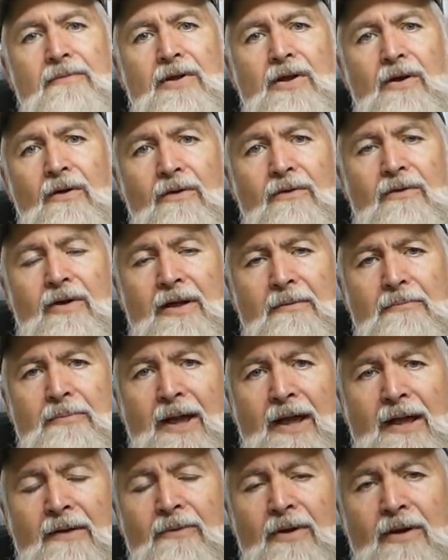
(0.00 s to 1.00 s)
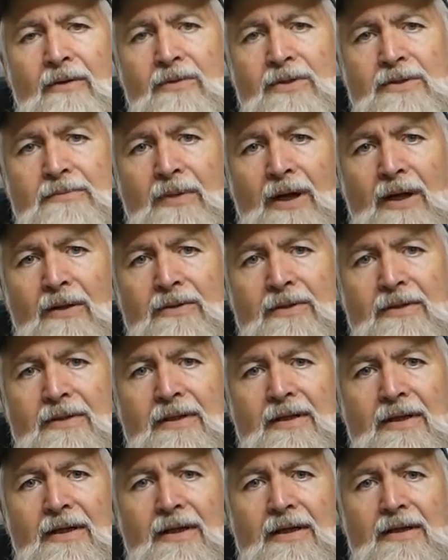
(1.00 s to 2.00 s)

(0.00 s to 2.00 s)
concrete pad where it was bolted